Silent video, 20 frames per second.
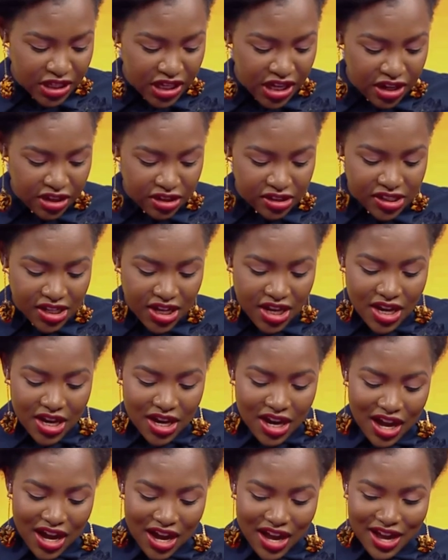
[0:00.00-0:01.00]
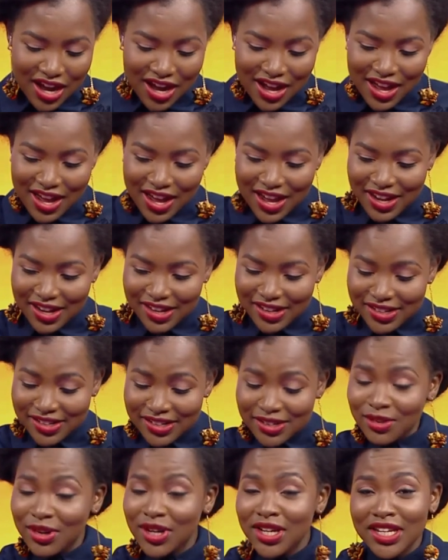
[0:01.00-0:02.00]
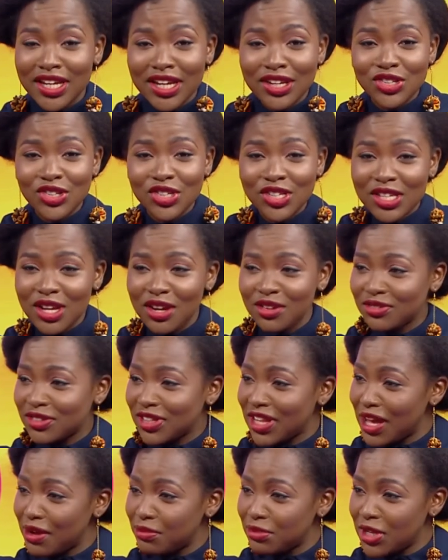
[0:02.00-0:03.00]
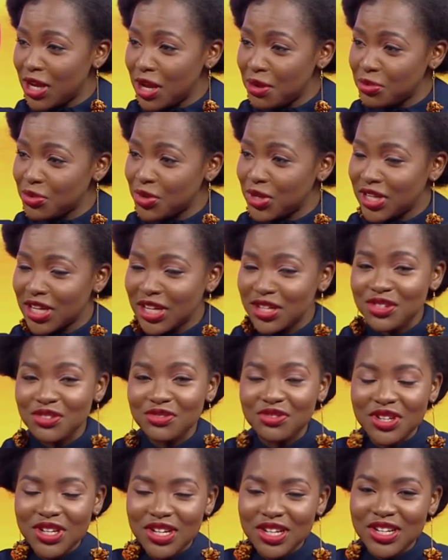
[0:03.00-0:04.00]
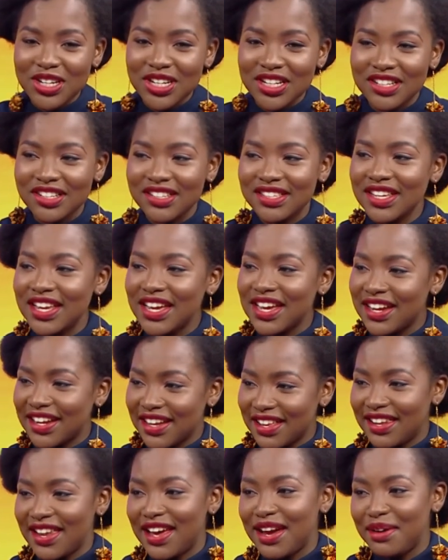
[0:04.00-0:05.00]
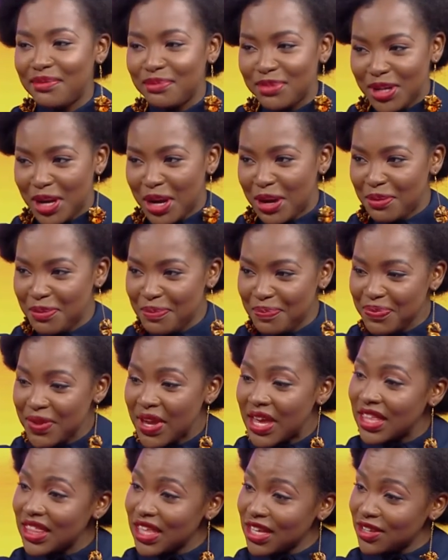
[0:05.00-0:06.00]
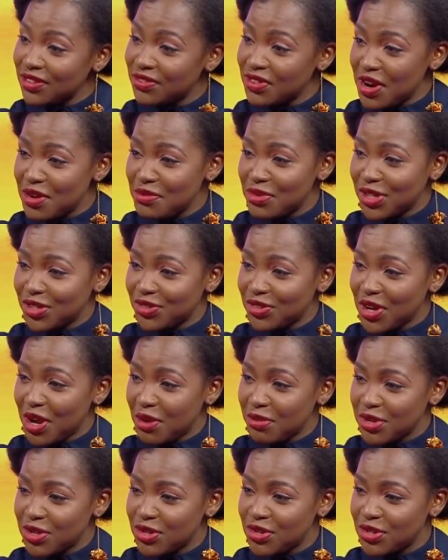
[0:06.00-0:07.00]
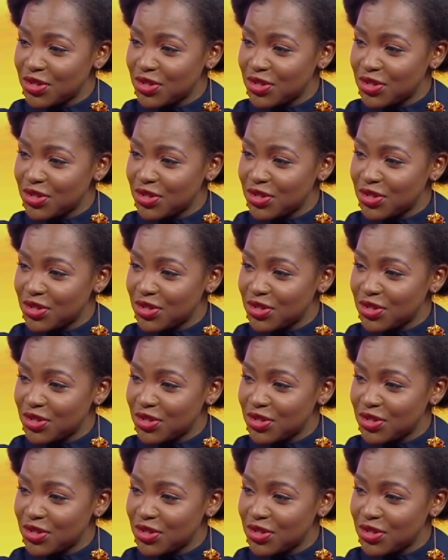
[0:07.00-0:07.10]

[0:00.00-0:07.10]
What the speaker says: Nails and go and get yourself glammed up. Go and get your fingernails glammed up. Thank you very much for coming to the